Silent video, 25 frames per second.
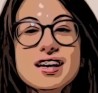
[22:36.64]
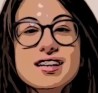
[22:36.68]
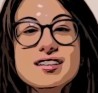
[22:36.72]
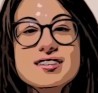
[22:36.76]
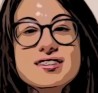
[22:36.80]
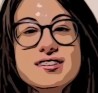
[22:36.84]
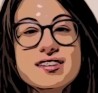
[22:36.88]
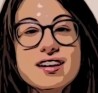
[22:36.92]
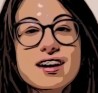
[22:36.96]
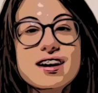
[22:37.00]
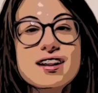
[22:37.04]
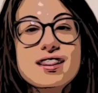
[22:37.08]

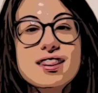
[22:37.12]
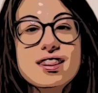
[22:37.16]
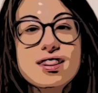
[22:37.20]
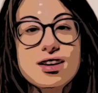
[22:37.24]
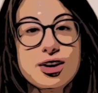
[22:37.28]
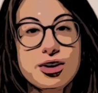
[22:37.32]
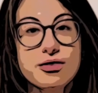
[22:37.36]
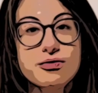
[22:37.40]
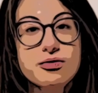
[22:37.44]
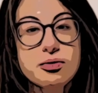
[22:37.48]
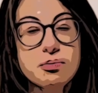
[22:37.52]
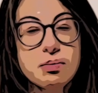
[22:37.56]
else that I
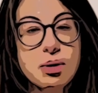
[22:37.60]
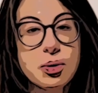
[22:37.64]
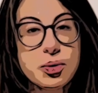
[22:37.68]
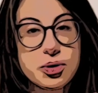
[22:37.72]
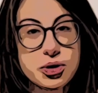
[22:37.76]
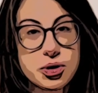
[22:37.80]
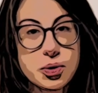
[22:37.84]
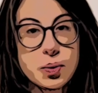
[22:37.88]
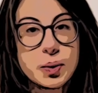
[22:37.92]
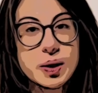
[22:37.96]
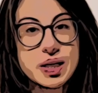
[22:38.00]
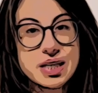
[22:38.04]
love
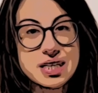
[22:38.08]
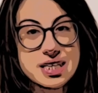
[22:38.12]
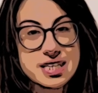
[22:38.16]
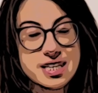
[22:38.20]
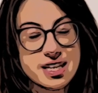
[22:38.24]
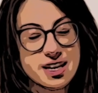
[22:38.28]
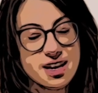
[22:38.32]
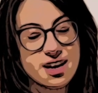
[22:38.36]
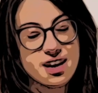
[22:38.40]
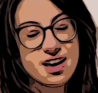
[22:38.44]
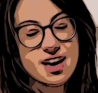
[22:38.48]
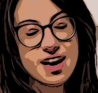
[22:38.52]
about Yogi
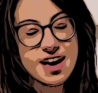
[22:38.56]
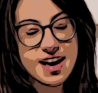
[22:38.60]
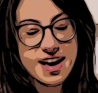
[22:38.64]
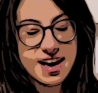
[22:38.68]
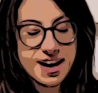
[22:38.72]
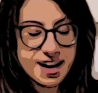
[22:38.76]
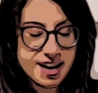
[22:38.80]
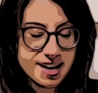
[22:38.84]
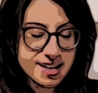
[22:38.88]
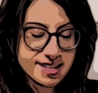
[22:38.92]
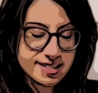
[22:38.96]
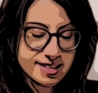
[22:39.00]
Tea
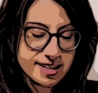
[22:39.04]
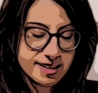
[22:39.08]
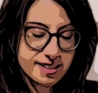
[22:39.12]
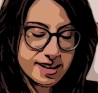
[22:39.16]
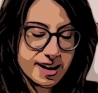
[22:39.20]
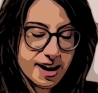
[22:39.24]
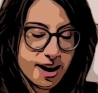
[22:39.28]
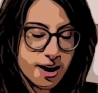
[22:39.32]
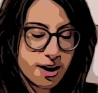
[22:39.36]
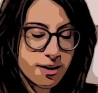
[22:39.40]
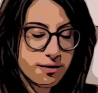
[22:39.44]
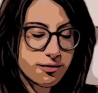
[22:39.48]
is that they
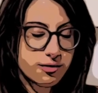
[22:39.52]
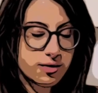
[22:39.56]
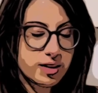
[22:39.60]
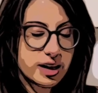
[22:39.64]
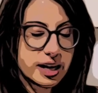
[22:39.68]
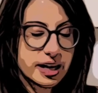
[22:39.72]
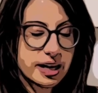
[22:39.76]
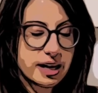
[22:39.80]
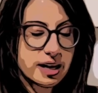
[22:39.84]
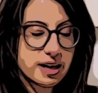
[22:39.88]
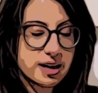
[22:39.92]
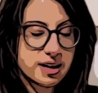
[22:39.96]
have
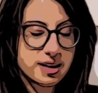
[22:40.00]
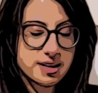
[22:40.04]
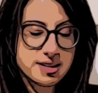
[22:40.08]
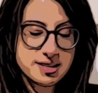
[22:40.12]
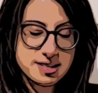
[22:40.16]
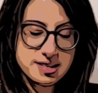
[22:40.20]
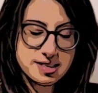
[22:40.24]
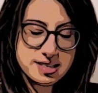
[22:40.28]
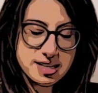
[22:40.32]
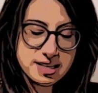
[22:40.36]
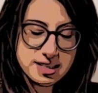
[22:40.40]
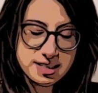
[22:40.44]
like
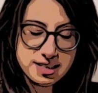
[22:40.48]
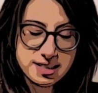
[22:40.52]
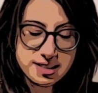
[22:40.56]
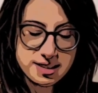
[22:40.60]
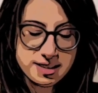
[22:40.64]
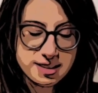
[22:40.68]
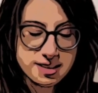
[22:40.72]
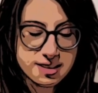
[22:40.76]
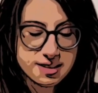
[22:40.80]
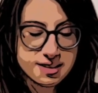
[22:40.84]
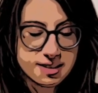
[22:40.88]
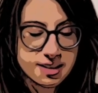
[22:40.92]

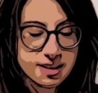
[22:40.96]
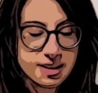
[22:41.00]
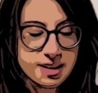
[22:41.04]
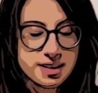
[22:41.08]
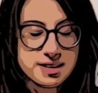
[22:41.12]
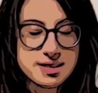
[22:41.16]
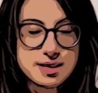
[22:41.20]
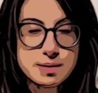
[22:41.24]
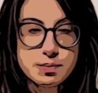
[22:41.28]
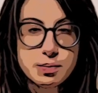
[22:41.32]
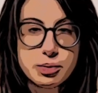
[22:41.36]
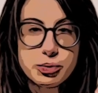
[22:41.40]
sentences, like
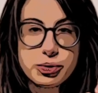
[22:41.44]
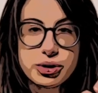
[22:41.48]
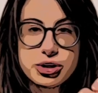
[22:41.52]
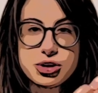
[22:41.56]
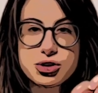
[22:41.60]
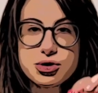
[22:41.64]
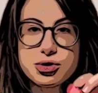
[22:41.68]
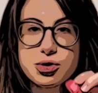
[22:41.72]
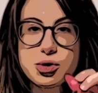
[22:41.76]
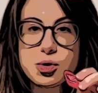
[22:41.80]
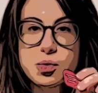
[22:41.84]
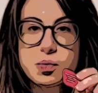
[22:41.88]

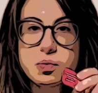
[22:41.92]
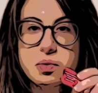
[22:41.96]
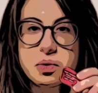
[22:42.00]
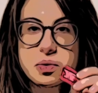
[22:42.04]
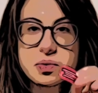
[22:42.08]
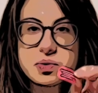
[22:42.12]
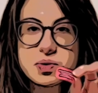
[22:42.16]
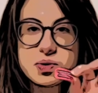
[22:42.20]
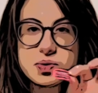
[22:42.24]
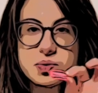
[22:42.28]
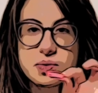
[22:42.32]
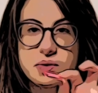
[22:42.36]
inspirational
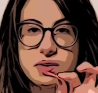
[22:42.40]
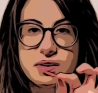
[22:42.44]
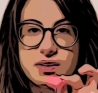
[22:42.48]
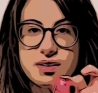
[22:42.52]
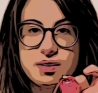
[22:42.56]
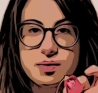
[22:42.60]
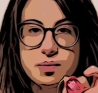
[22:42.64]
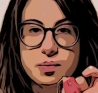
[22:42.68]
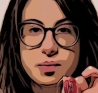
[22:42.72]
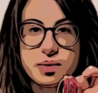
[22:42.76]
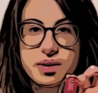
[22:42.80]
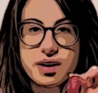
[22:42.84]
quotes
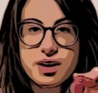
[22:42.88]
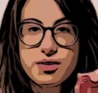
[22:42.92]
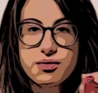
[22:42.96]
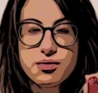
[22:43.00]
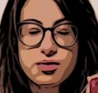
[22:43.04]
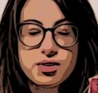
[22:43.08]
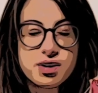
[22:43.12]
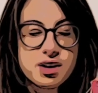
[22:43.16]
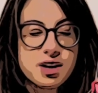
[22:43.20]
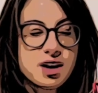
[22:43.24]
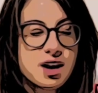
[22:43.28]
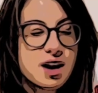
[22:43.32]
or
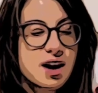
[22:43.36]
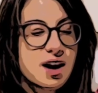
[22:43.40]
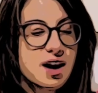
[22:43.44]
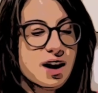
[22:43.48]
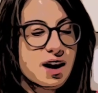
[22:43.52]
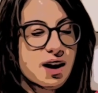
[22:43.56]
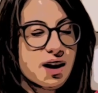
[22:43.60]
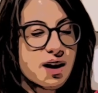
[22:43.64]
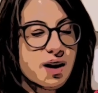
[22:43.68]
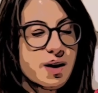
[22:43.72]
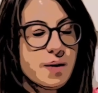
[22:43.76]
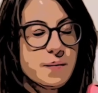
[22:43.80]
whatever,
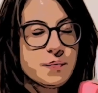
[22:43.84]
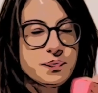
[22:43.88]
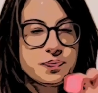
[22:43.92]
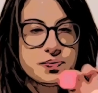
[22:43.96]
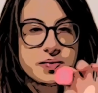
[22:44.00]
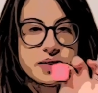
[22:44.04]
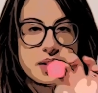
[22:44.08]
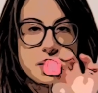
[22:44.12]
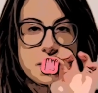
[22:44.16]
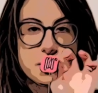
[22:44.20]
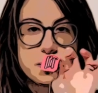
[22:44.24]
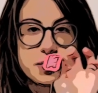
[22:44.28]

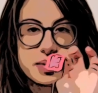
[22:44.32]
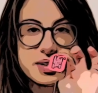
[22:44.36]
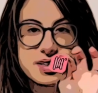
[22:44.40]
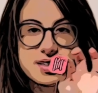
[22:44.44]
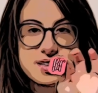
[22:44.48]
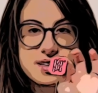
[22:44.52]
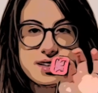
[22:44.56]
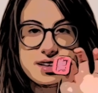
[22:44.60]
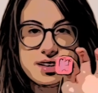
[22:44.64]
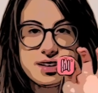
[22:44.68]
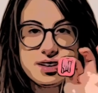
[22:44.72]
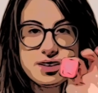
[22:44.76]

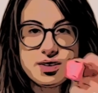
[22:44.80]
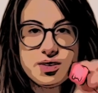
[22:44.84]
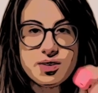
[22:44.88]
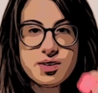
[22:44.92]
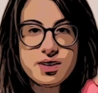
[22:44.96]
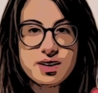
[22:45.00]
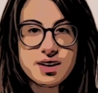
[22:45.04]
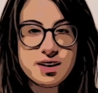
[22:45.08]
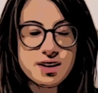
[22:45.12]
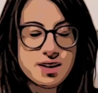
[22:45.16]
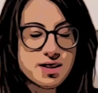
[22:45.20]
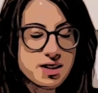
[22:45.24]
written
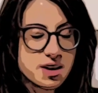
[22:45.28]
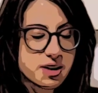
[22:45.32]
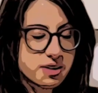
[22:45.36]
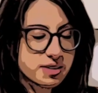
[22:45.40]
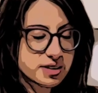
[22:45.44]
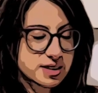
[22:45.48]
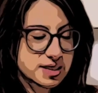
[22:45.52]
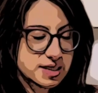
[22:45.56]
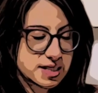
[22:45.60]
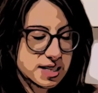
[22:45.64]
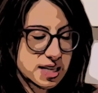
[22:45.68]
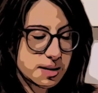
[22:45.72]
on their
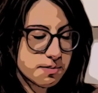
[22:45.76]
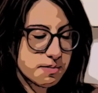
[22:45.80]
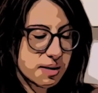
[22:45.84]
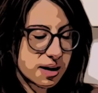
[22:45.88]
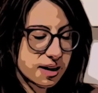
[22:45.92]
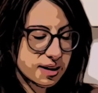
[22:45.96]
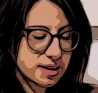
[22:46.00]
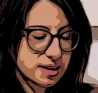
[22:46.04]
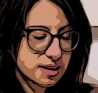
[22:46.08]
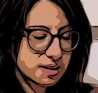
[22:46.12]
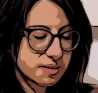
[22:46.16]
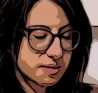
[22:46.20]
tea
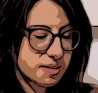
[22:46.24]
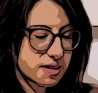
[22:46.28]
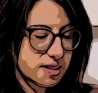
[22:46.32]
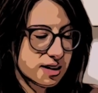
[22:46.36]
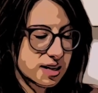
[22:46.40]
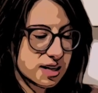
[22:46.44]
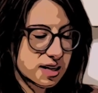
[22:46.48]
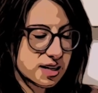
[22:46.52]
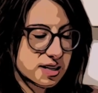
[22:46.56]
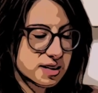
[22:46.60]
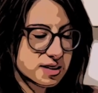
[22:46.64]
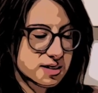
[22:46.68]
bag
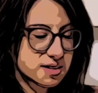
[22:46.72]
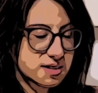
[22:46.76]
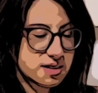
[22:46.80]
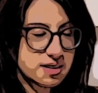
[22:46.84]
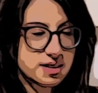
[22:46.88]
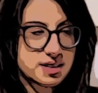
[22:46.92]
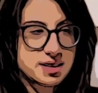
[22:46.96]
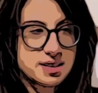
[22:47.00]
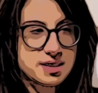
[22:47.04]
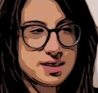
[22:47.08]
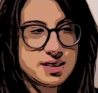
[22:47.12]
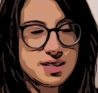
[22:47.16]
thingies, the
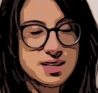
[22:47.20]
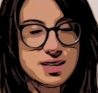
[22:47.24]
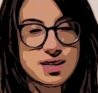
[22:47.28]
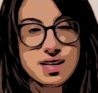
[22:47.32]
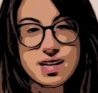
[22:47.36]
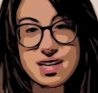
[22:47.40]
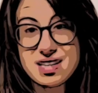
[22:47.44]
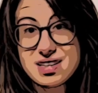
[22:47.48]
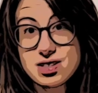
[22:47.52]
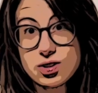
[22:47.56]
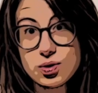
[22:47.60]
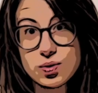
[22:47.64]
tea
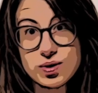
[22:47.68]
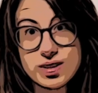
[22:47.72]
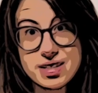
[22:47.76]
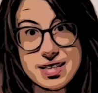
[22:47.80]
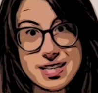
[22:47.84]
that is not